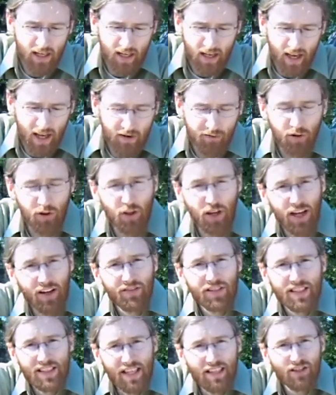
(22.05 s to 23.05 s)
And if we think of
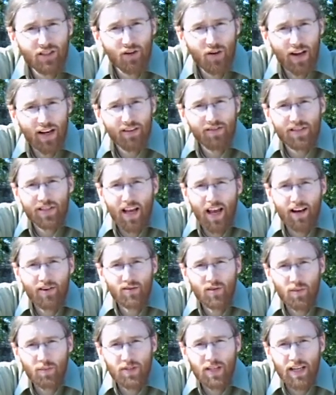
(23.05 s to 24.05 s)
a single grain of sand
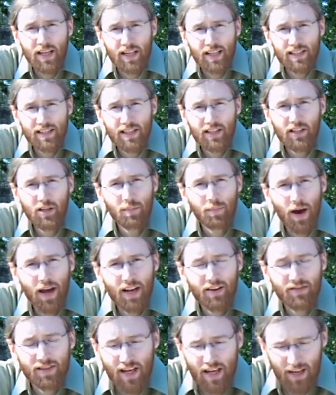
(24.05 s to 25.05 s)
as representing a single byte
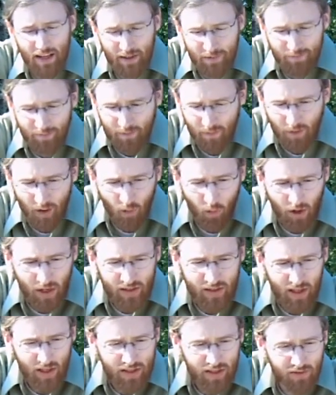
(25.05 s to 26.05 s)
of data, we can
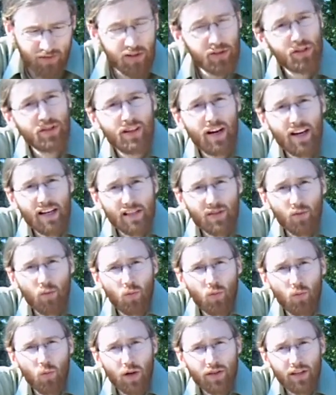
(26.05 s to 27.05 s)
start to visualize
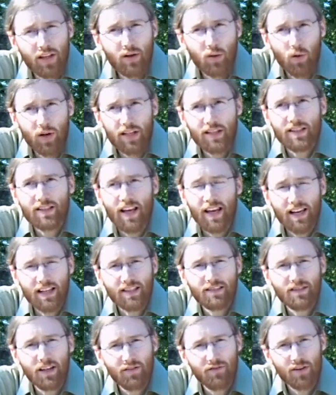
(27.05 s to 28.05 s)
what it's like
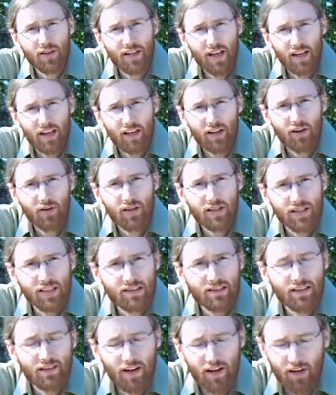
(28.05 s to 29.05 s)
to look for data in
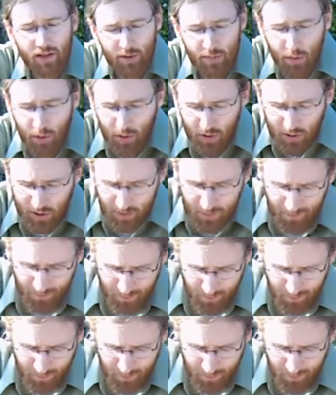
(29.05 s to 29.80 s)
increasingly large pools.